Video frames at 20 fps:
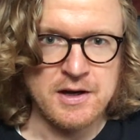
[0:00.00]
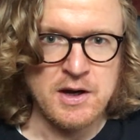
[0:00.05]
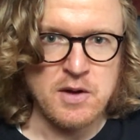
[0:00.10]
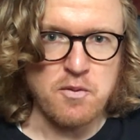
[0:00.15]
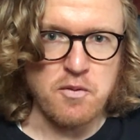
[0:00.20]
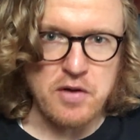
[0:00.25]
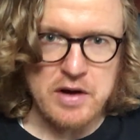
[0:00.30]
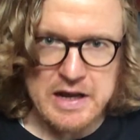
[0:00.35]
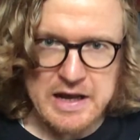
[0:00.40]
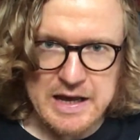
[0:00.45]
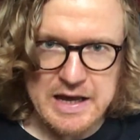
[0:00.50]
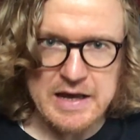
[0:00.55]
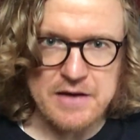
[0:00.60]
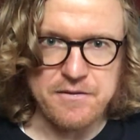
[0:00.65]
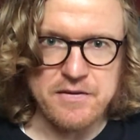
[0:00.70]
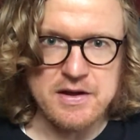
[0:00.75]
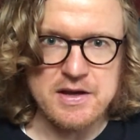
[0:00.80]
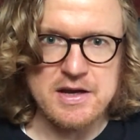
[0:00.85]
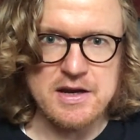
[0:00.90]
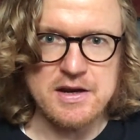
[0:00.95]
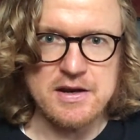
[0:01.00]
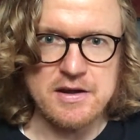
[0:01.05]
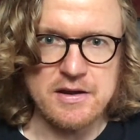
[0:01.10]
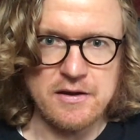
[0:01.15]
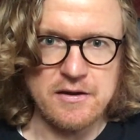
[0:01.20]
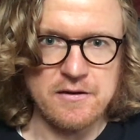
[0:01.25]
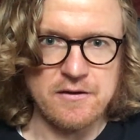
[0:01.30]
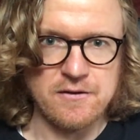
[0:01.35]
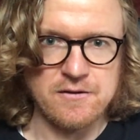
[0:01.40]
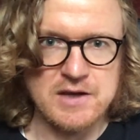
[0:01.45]
whatever it
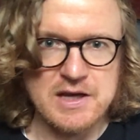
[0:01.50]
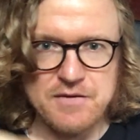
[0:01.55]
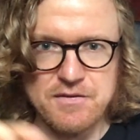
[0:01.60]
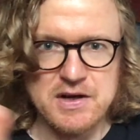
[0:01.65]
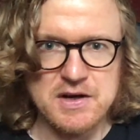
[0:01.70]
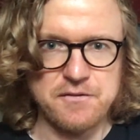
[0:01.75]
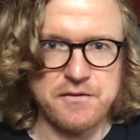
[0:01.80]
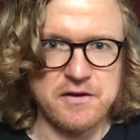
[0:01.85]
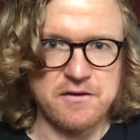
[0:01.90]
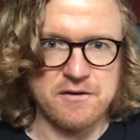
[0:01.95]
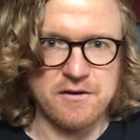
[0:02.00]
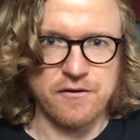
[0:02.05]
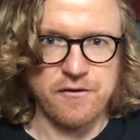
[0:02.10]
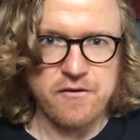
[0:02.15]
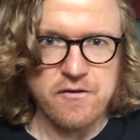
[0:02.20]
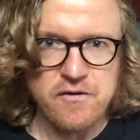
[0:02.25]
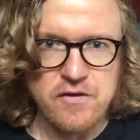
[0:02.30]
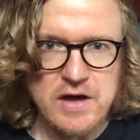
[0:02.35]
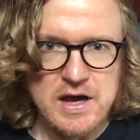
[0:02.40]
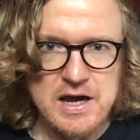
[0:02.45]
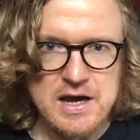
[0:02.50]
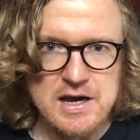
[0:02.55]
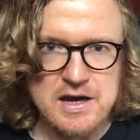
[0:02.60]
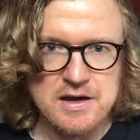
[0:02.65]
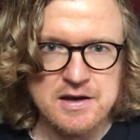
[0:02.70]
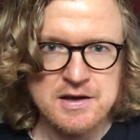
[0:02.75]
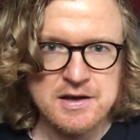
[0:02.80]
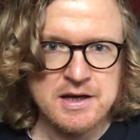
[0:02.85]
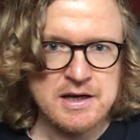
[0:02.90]
is, even if it's a thing,